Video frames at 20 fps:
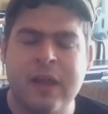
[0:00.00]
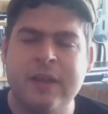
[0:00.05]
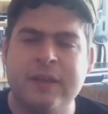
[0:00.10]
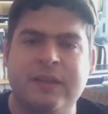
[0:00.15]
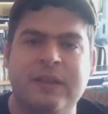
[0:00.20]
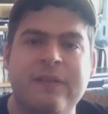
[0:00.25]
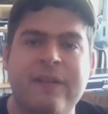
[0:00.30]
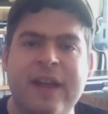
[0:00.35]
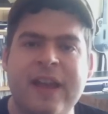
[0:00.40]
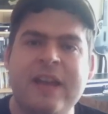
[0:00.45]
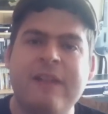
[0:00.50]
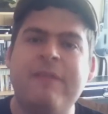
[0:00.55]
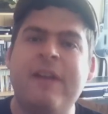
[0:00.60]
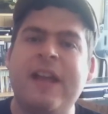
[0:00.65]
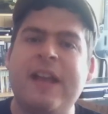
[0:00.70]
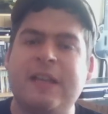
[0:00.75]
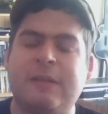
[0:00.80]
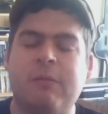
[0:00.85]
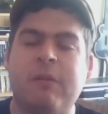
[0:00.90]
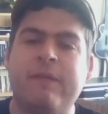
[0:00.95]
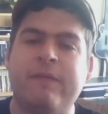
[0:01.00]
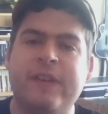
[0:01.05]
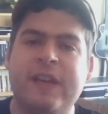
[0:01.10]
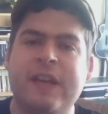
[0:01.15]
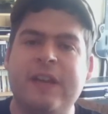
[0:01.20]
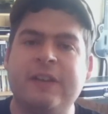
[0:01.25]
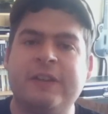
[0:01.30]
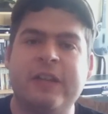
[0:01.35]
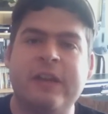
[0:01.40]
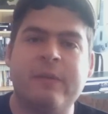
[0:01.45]
So, anyways, what
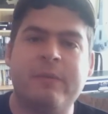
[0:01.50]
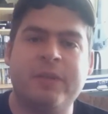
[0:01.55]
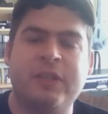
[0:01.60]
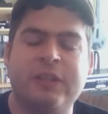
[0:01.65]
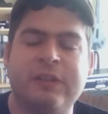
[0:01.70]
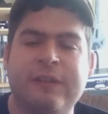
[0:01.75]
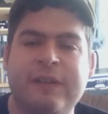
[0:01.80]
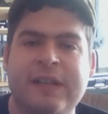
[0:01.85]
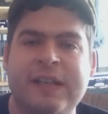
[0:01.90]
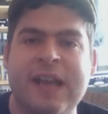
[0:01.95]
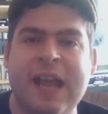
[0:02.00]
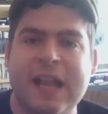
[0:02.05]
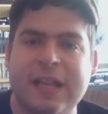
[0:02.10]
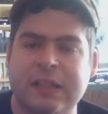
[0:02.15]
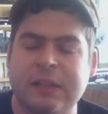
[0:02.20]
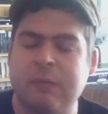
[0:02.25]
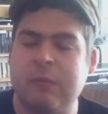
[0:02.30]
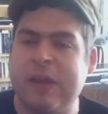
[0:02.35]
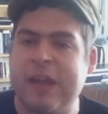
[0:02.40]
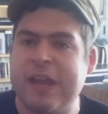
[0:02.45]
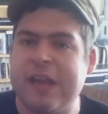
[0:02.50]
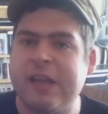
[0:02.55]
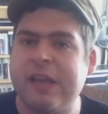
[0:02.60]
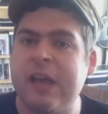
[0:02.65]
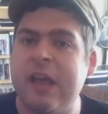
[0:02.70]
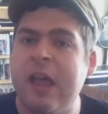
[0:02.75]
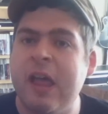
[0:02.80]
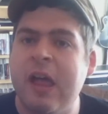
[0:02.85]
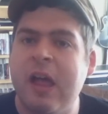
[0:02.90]
videos I'll be doing next week?